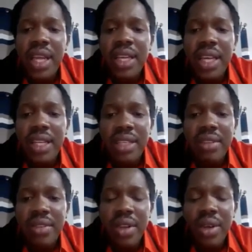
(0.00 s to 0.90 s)
Why is that
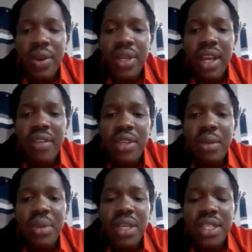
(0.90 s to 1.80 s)
negative when you
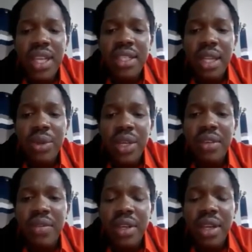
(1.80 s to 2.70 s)
have some ministers that
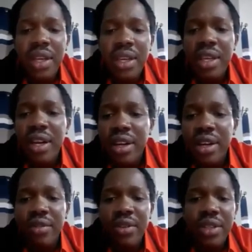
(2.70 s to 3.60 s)
were giving
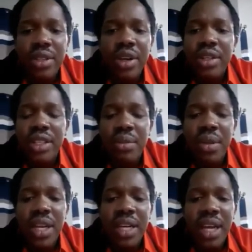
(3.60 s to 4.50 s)
their girlfriend
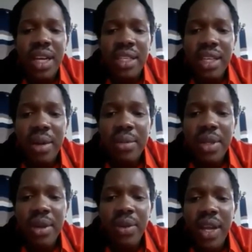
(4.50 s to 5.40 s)
$13 million
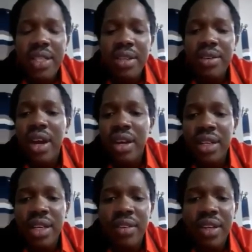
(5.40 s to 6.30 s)
jobs? Why is it
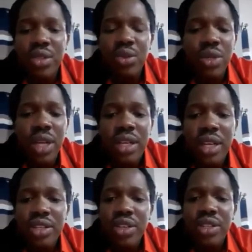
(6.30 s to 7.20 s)
wrong to give a
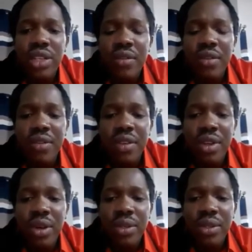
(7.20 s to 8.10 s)
student
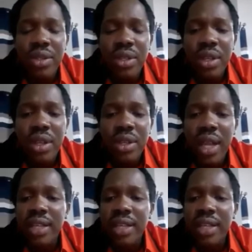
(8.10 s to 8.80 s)
$350,000?